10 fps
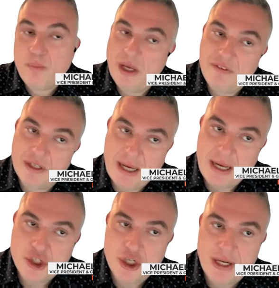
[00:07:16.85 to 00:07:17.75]
We have a
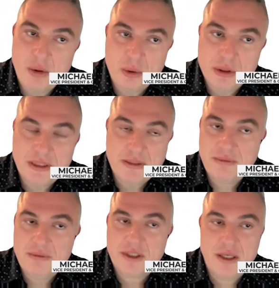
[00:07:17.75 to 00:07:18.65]
car shareholder
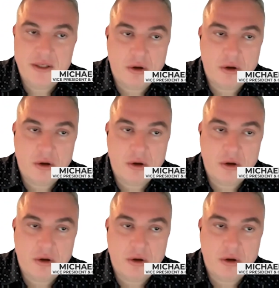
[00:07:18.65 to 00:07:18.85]
or an